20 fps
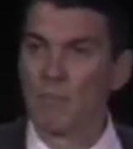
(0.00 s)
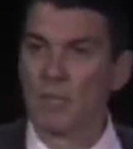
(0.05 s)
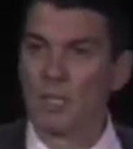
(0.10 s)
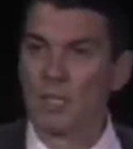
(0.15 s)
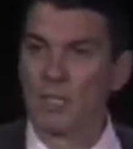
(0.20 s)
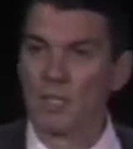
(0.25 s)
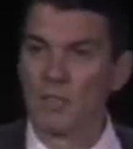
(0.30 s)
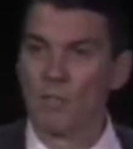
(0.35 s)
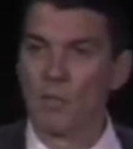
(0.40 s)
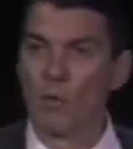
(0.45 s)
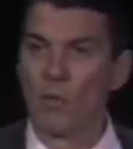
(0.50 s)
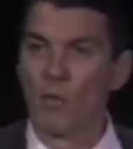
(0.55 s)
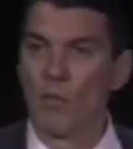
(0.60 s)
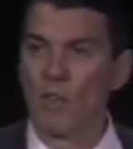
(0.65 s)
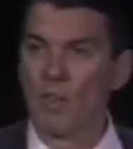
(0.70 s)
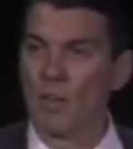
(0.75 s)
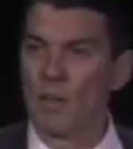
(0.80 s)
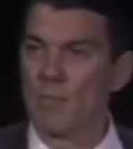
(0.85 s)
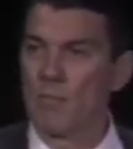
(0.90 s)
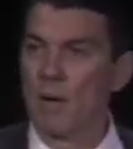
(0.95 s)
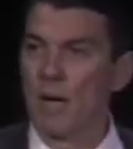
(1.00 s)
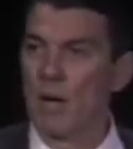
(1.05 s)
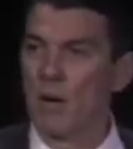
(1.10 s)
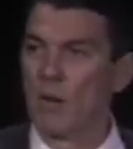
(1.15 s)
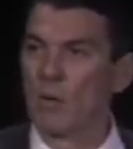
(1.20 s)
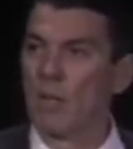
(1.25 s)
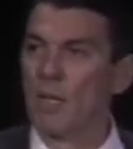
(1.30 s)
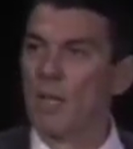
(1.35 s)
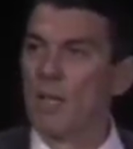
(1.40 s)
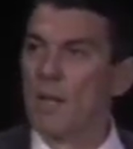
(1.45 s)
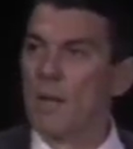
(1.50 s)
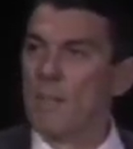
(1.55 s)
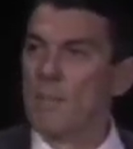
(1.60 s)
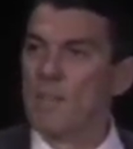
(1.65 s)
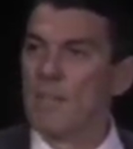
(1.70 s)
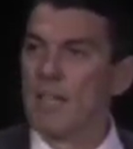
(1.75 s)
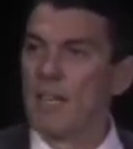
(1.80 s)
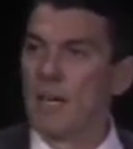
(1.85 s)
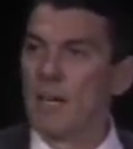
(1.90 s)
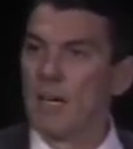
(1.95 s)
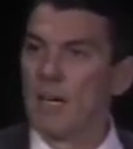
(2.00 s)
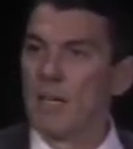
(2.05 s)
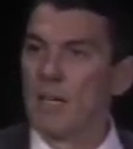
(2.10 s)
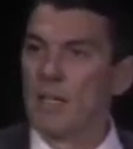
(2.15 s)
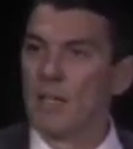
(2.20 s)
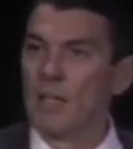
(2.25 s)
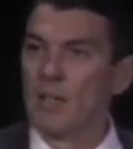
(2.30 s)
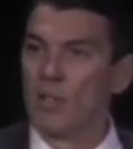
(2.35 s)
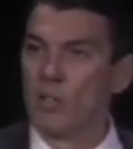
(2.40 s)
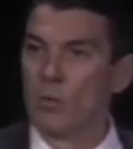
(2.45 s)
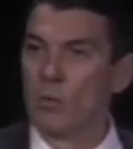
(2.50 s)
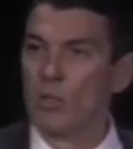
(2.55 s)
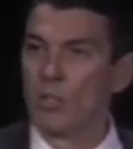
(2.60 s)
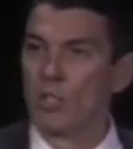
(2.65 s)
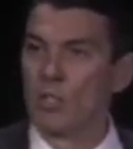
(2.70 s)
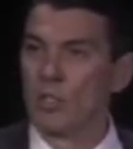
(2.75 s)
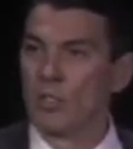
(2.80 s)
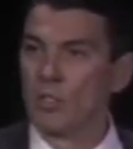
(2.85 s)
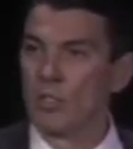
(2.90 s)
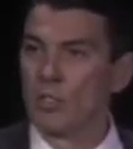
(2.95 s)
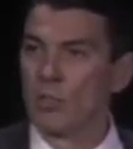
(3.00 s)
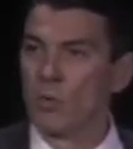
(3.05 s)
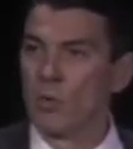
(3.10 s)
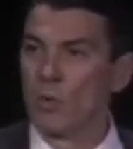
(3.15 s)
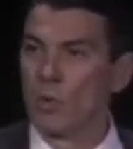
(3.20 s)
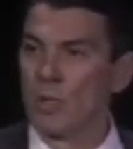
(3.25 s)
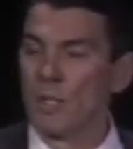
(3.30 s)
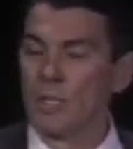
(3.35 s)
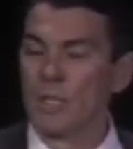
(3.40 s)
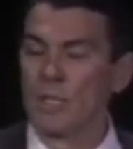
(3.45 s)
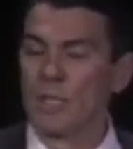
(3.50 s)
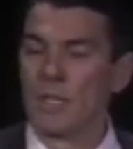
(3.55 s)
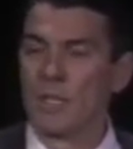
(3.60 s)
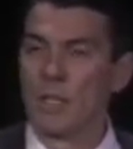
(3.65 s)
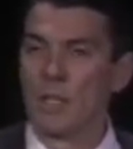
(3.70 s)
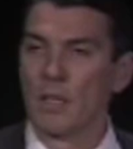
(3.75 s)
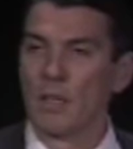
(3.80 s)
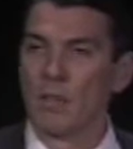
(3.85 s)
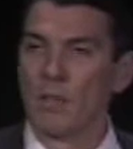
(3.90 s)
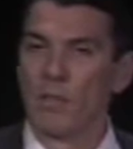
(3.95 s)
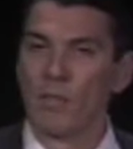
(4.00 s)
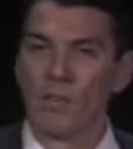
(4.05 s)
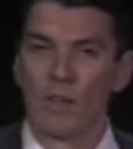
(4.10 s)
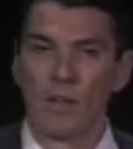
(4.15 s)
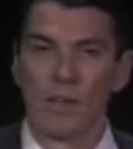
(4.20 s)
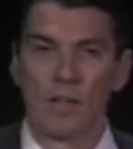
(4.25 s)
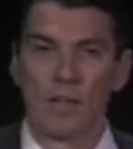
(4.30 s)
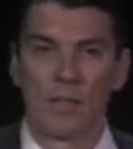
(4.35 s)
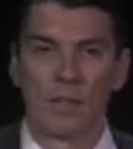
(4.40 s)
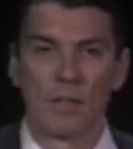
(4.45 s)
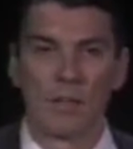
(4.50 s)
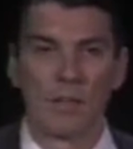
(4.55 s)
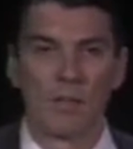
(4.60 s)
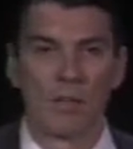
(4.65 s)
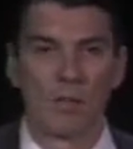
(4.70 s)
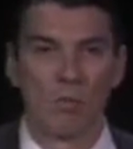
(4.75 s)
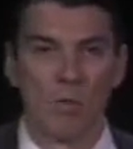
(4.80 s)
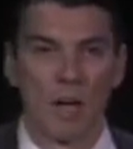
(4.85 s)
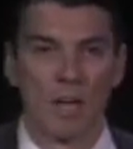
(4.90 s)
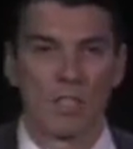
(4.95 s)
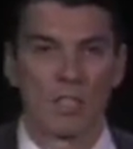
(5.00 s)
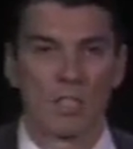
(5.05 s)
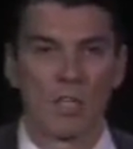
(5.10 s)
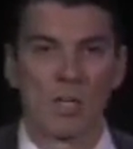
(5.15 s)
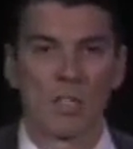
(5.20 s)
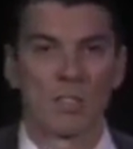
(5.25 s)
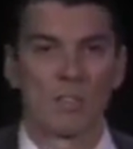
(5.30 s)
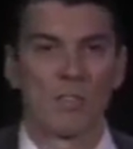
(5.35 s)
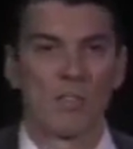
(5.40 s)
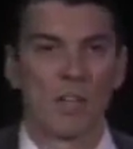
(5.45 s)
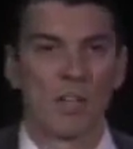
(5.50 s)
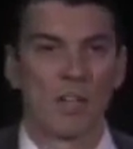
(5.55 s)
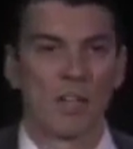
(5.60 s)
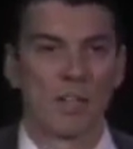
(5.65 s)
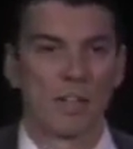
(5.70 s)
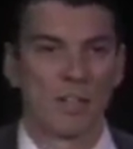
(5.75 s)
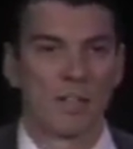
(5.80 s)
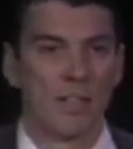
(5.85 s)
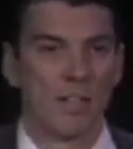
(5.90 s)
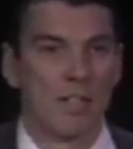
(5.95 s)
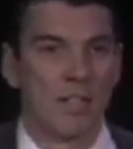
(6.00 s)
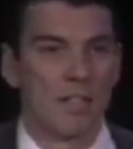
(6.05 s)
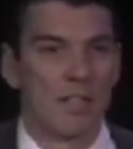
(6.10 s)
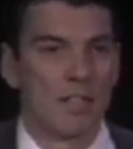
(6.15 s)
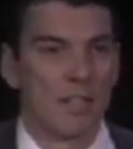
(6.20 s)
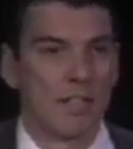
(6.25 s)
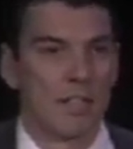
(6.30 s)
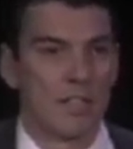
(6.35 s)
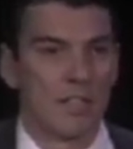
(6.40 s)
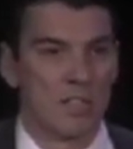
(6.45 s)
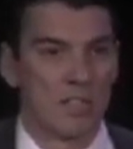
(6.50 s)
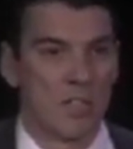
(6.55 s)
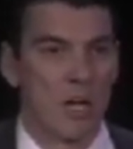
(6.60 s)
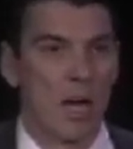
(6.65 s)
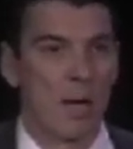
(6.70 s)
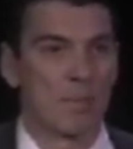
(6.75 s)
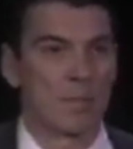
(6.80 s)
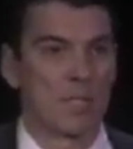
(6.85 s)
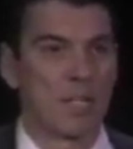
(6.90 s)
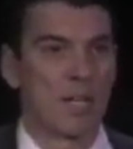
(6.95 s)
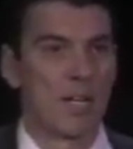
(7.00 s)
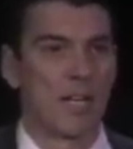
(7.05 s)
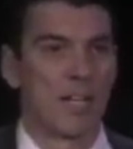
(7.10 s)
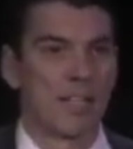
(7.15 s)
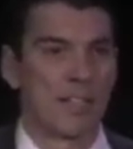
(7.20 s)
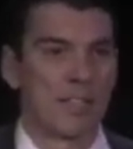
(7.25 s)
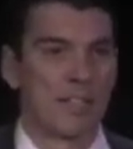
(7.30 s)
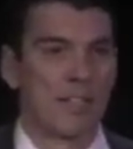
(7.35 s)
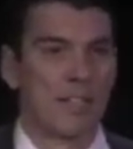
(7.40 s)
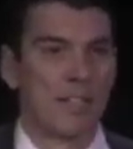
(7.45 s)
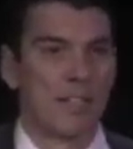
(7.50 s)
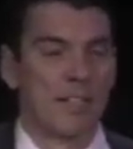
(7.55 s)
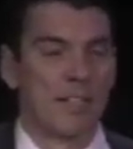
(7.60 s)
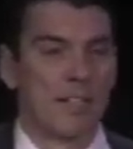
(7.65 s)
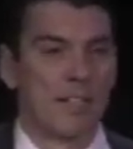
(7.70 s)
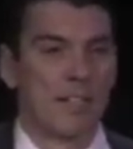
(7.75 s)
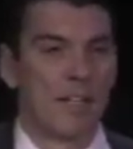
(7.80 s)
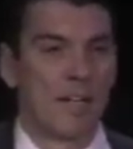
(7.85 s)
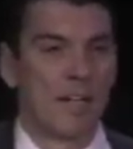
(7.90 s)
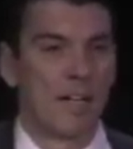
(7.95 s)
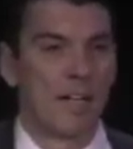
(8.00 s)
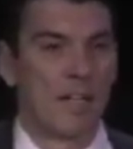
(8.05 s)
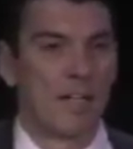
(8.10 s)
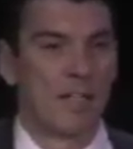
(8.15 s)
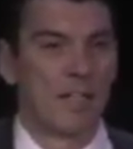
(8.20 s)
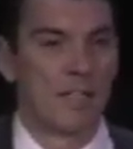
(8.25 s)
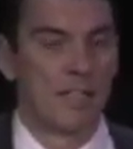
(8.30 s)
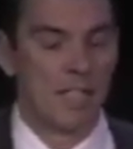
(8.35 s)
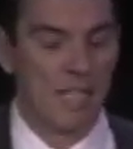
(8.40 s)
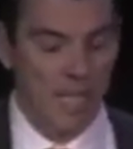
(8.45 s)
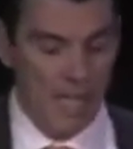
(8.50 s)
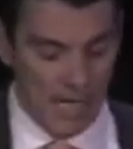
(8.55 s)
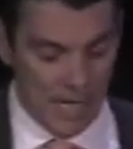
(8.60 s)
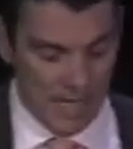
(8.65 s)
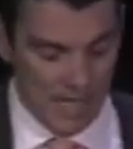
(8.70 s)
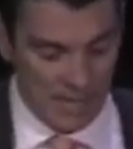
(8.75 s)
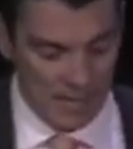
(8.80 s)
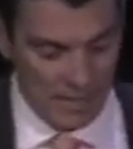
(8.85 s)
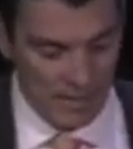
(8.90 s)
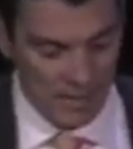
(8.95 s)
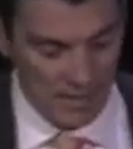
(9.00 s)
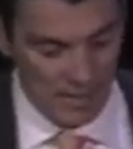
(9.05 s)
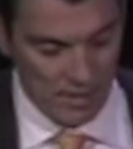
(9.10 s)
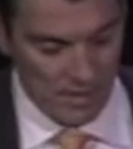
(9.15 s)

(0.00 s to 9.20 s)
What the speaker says: because if you think about the original stories of the Renaissance Fair, the stop sign, and